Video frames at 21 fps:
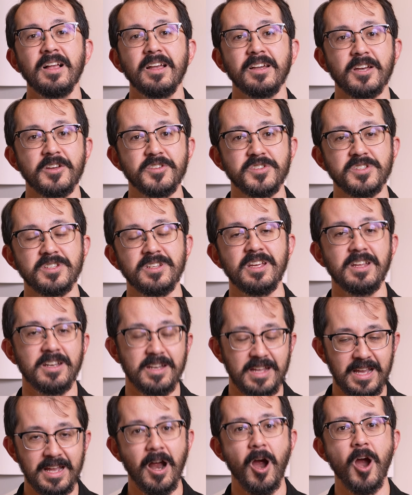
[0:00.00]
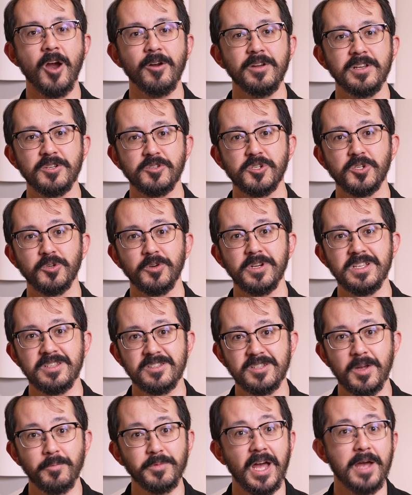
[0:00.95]
Because in our industry,
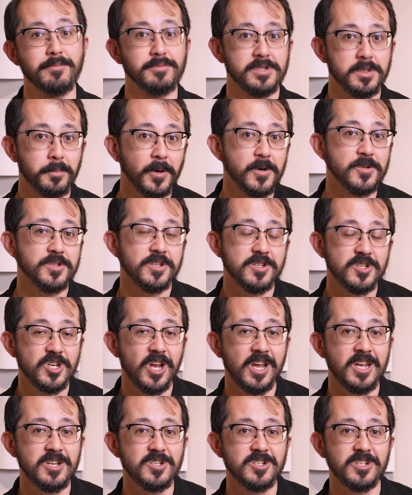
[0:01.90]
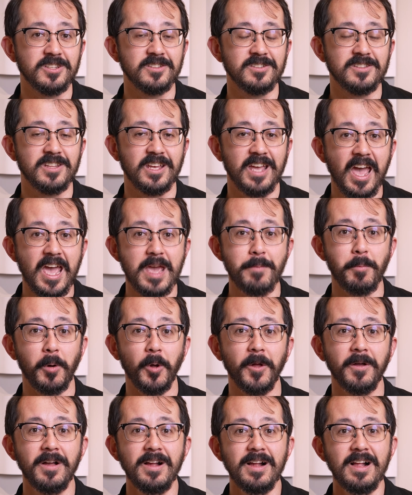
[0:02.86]
sometimes the person changing the
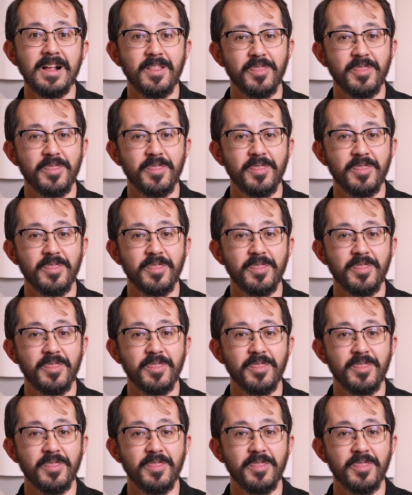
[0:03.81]
cable,